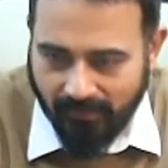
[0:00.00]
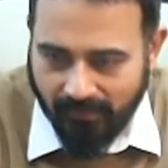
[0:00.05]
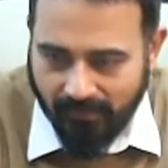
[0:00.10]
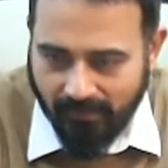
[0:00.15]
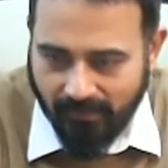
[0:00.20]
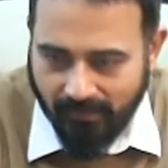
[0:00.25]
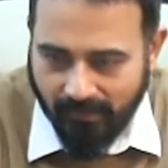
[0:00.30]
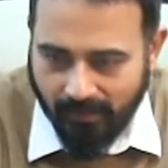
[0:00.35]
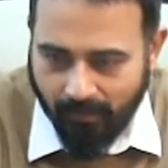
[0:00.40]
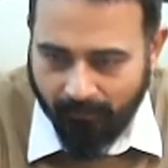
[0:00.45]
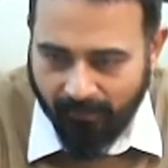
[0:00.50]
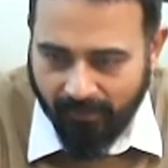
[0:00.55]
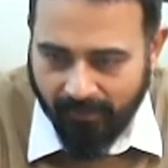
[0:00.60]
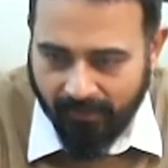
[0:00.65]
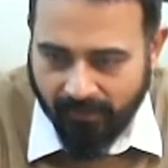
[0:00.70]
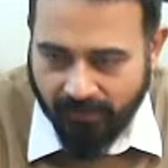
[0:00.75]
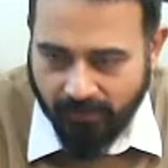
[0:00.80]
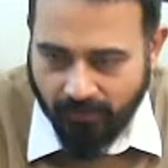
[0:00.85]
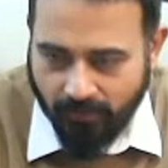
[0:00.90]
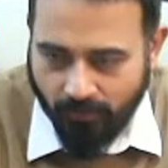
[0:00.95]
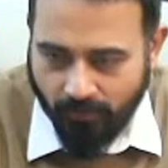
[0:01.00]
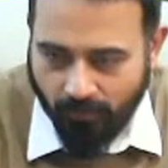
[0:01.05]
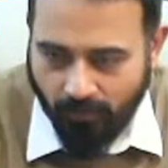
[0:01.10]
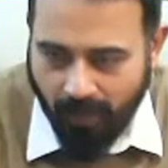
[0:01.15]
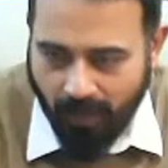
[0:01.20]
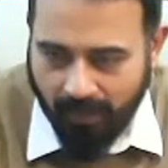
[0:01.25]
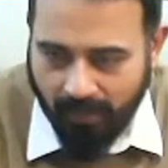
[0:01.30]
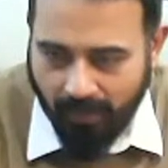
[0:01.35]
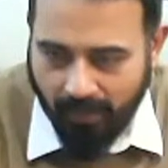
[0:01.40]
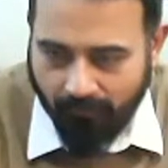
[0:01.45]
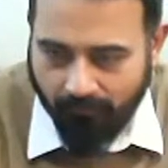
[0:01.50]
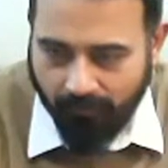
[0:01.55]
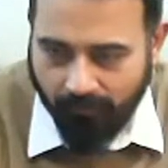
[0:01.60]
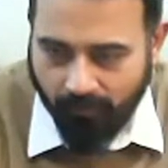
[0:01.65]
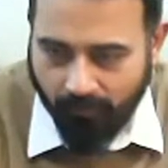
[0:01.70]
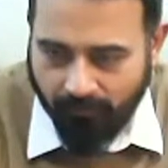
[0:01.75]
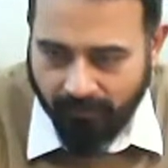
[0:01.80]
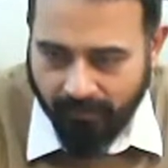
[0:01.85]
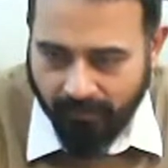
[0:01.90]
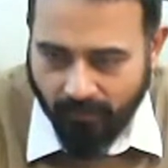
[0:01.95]
Recommendation to add, I'm
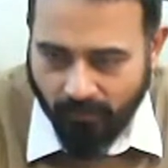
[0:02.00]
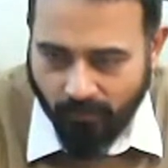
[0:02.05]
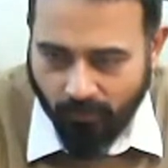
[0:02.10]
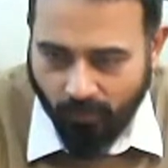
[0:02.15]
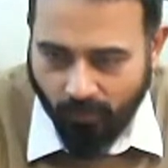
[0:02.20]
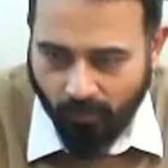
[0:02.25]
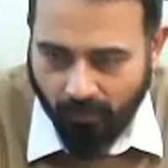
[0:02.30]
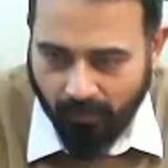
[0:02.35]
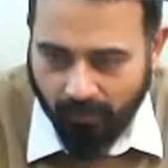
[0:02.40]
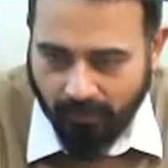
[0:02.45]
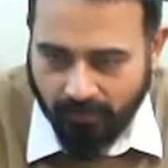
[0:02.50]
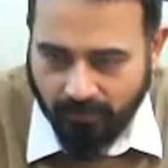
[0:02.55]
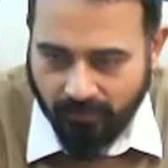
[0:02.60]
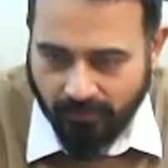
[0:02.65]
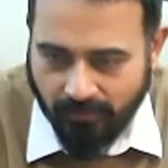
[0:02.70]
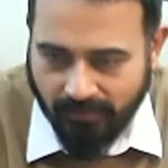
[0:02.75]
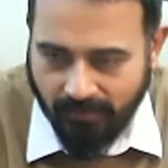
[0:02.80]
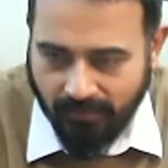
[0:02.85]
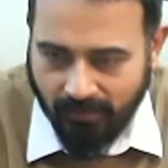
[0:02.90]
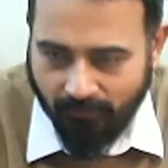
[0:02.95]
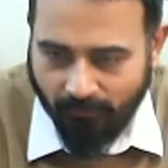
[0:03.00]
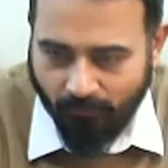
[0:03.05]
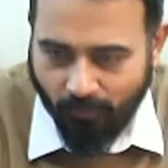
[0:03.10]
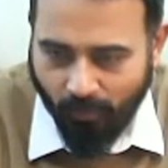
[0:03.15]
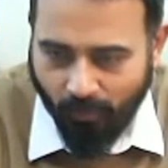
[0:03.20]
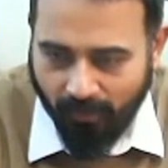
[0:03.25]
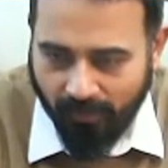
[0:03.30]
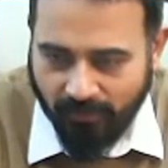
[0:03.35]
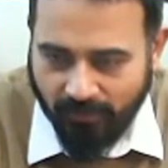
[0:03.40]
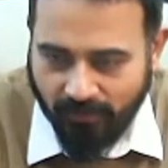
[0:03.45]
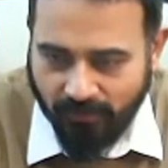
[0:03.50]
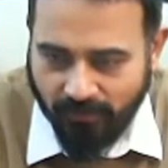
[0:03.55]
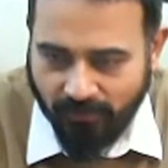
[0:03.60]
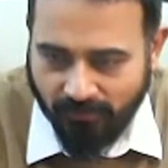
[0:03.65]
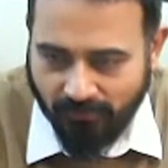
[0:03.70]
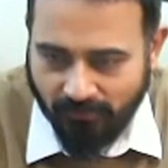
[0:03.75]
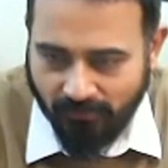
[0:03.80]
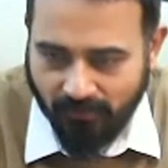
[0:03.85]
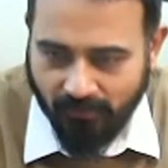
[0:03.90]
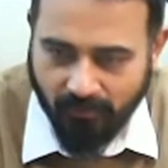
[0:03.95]
from tier 2 college, Sydenham College,
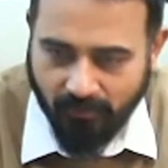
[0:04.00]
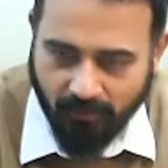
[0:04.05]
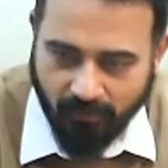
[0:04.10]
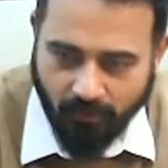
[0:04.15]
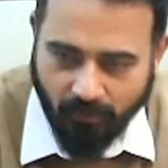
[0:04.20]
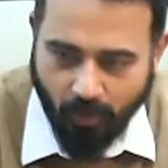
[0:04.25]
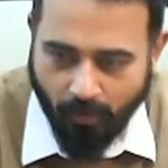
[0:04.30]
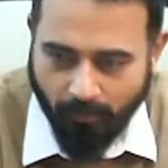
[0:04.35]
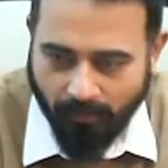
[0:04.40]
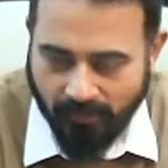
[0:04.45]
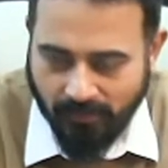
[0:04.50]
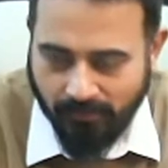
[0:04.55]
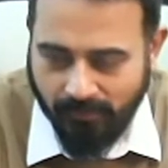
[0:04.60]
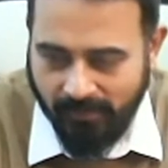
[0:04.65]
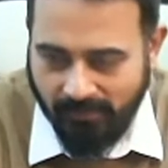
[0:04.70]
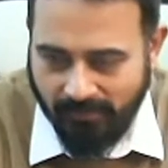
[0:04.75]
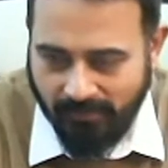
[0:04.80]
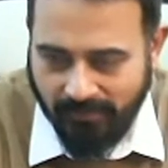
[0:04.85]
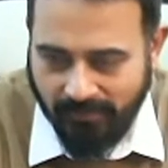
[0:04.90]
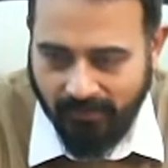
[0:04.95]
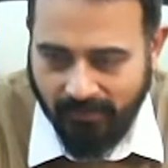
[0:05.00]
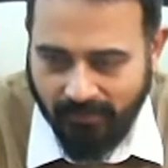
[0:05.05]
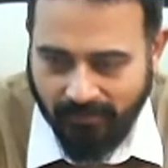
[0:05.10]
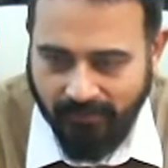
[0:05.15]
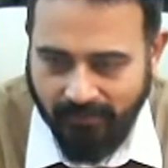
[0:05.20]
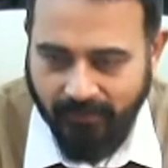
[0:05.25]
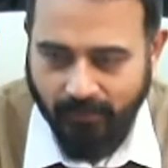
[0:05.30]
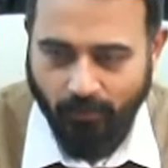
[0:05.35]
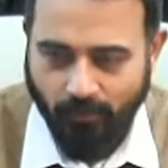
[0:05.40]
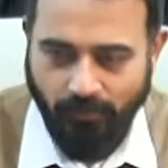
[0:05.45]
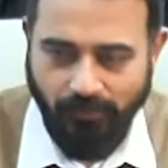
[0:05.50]
Commerce BSc Institute.